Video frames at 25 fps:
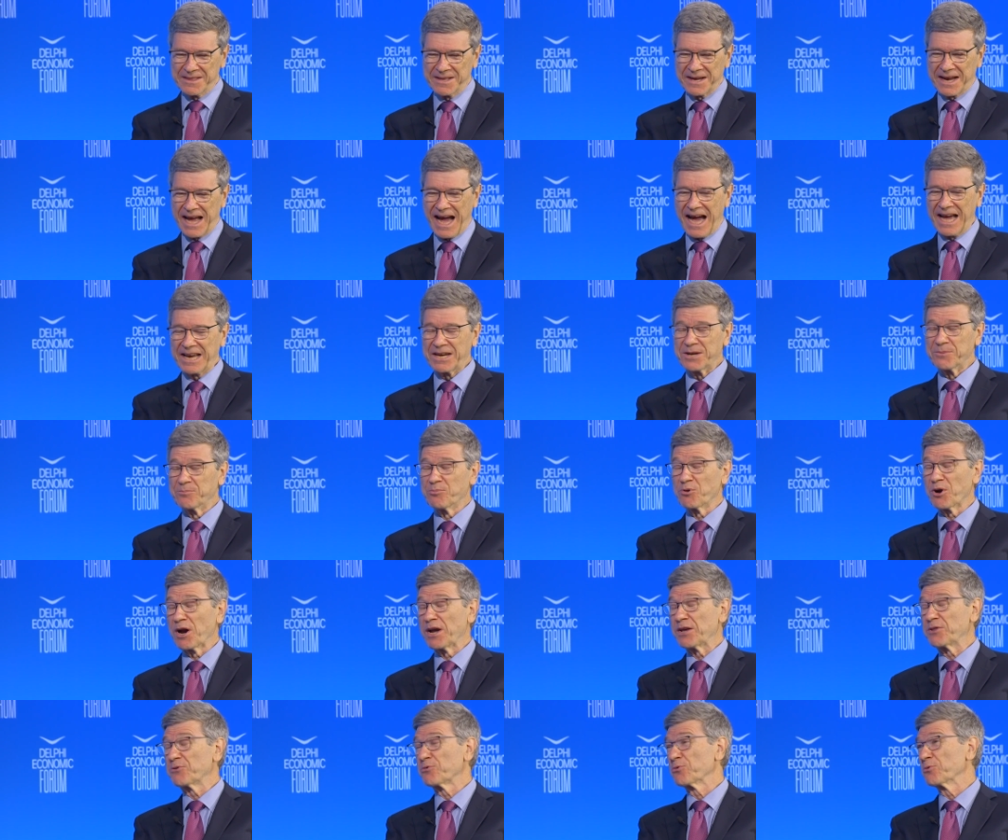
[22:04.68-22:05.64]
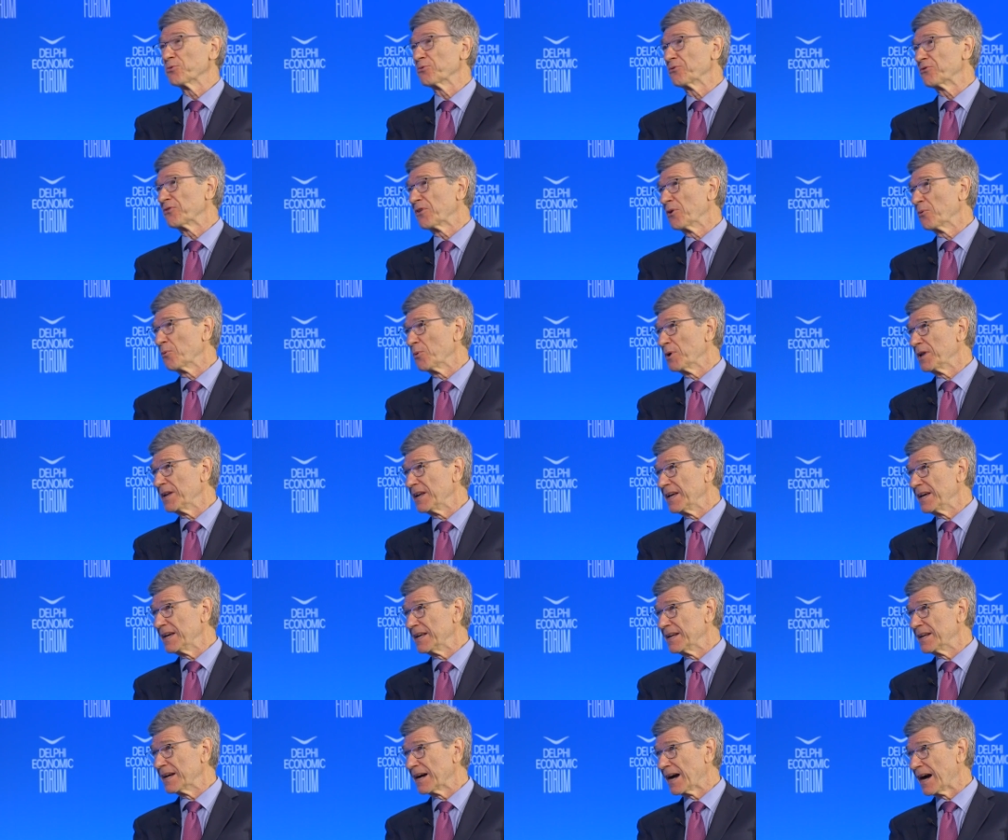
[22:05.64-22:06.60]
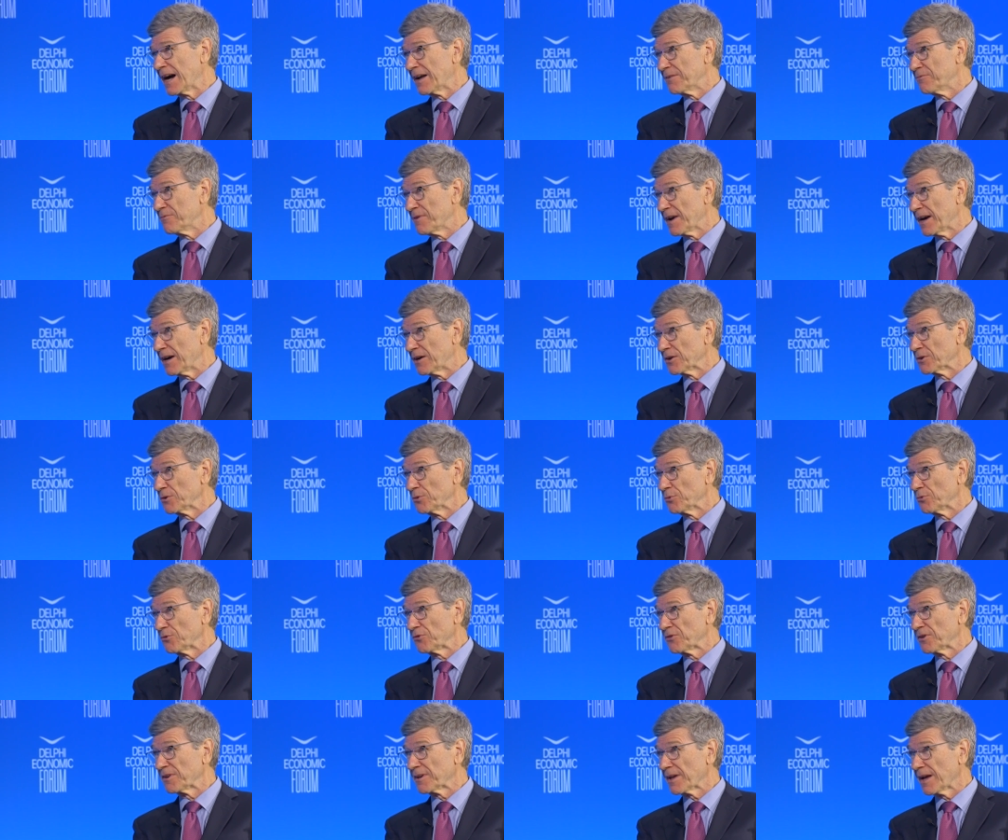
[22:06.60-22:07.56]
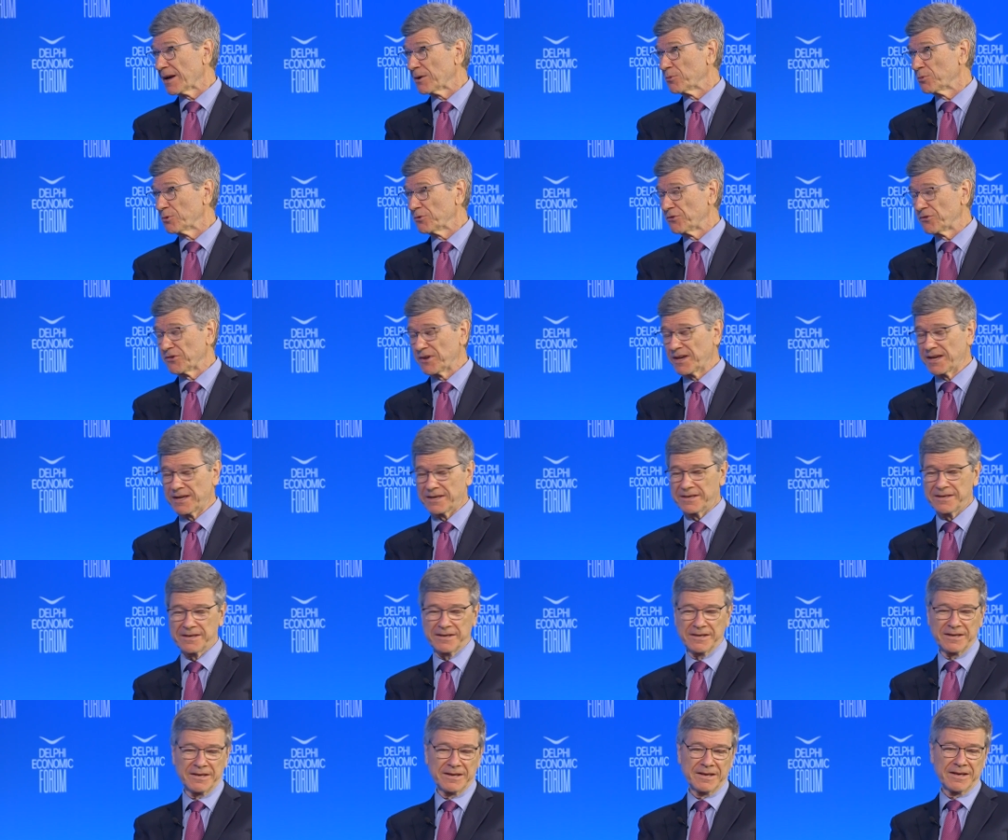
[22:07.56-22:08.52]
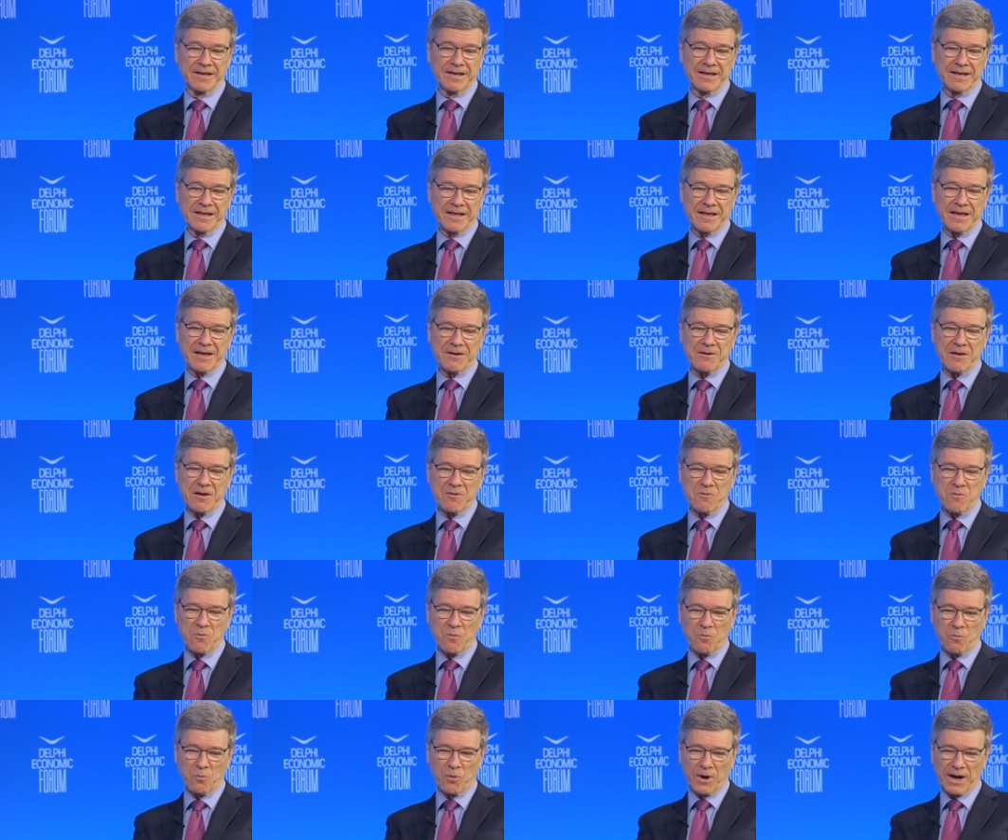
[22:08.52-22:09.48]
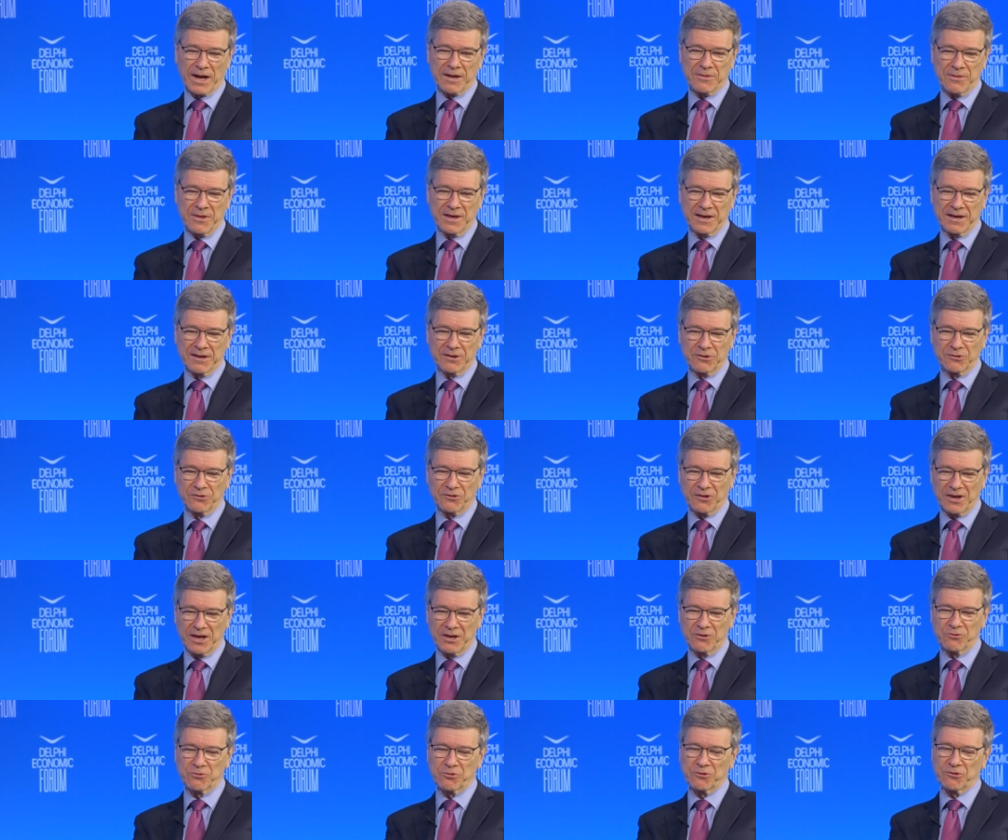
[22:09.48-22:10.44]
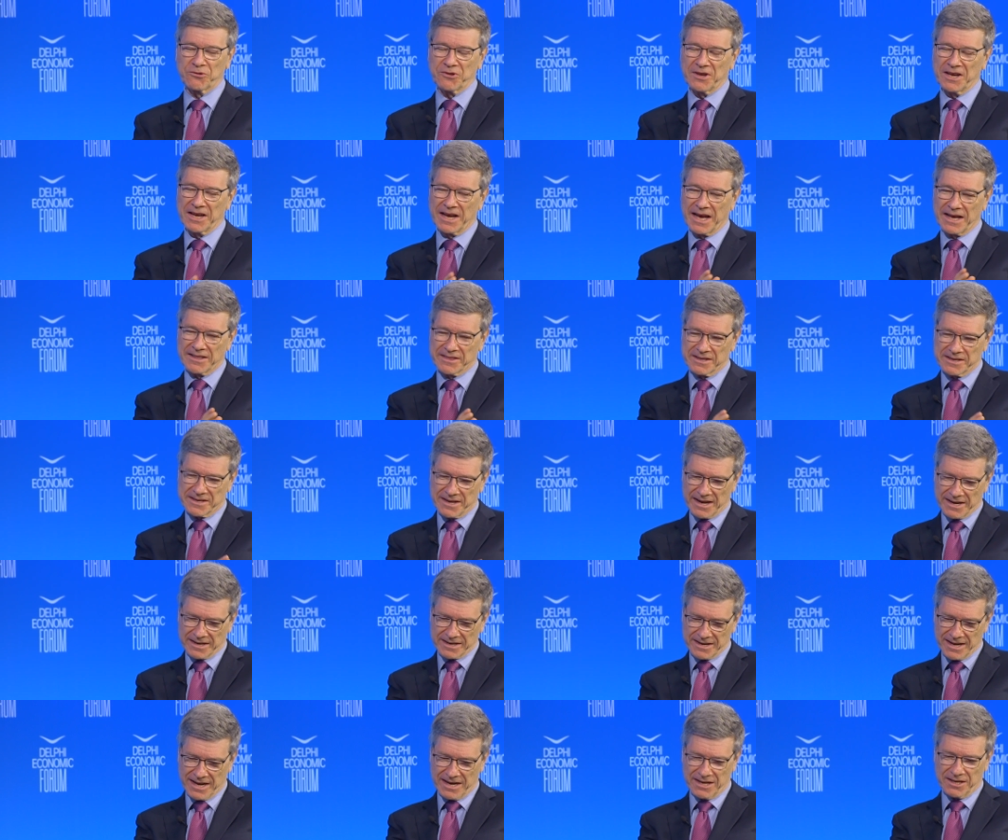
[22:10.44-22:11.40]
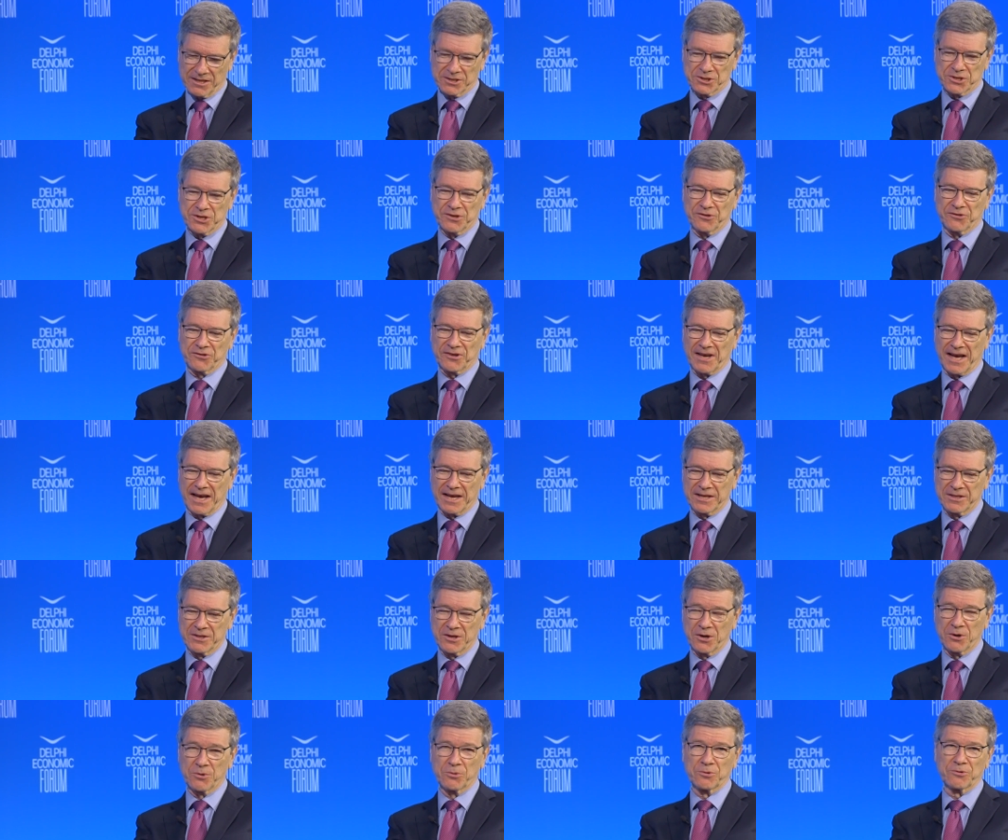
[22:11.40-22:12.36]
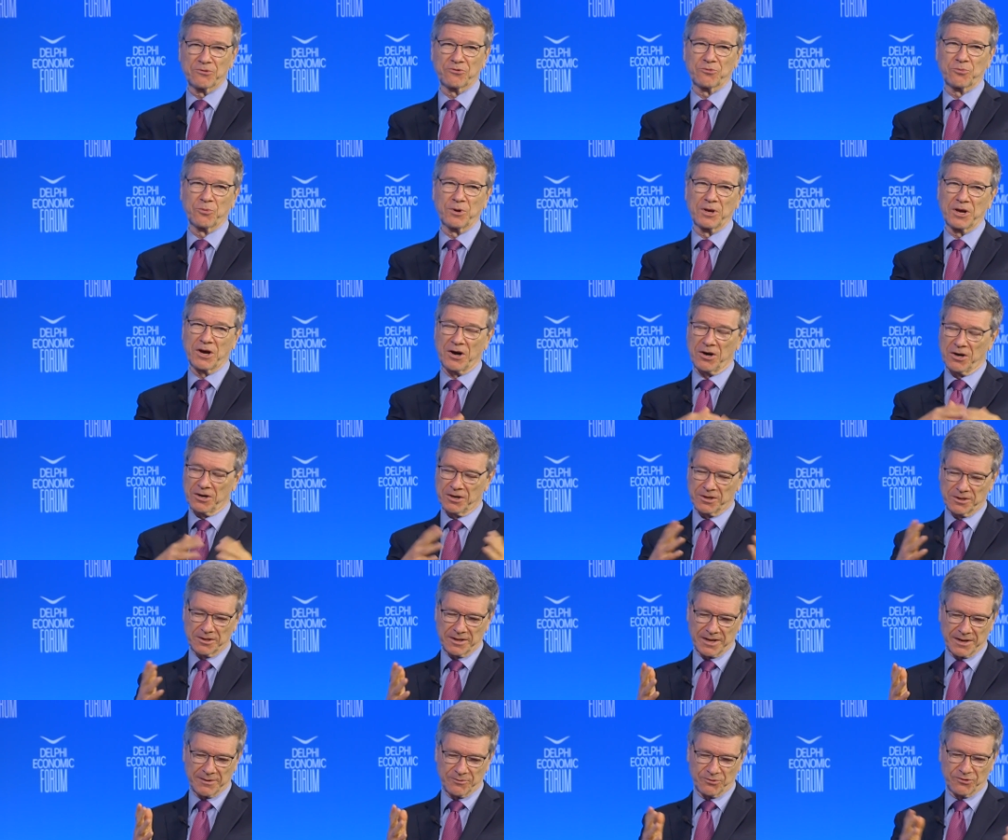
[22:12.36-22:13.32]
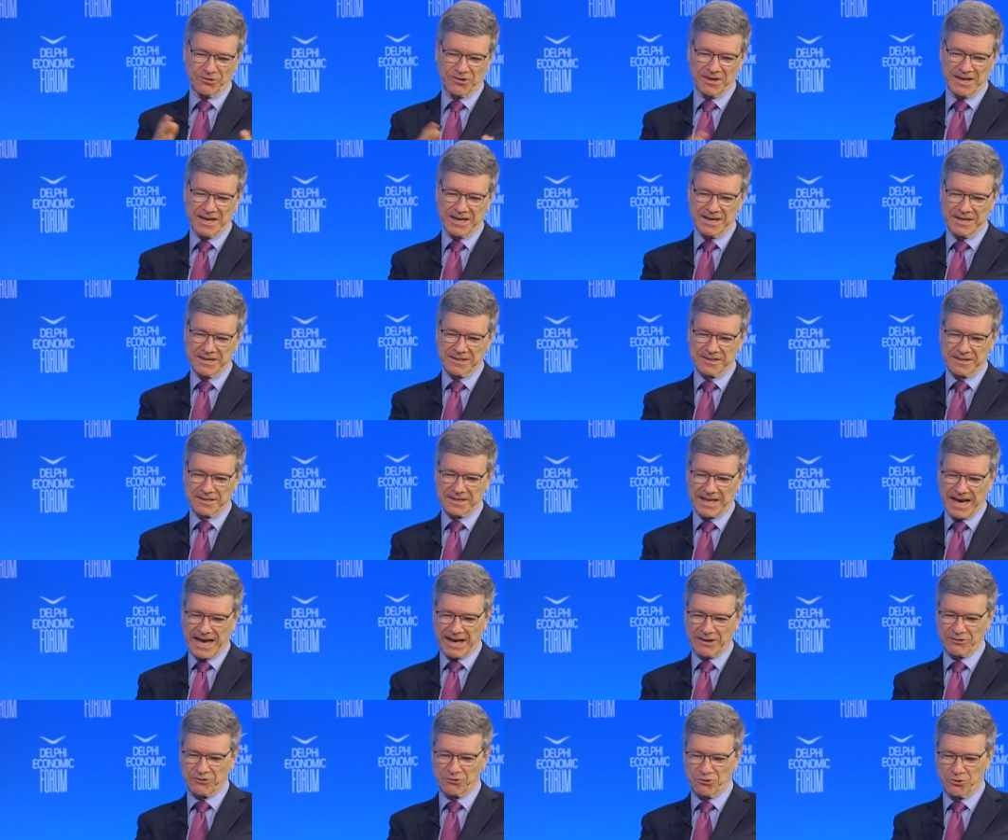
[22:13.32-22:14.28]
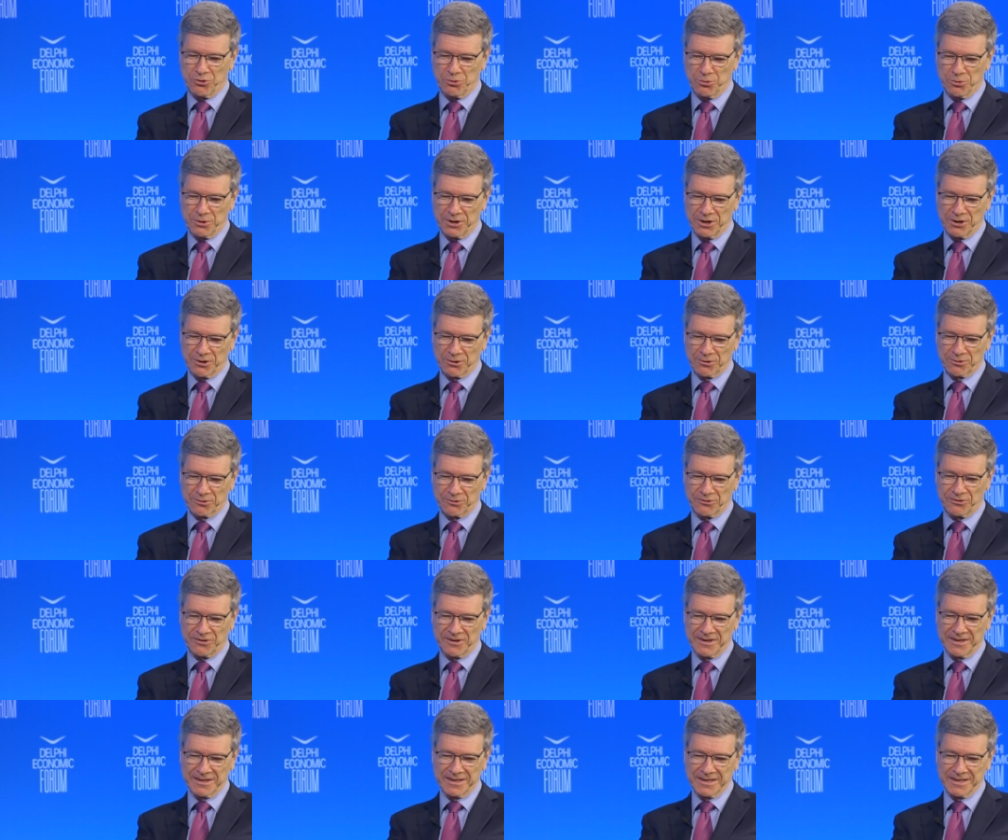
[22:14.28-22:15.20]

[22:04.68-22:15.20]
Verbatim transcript: the kind of breakthroughs that we need on values, I would say. What I think is interesting on the technology side, though, is we all have seen in the last two years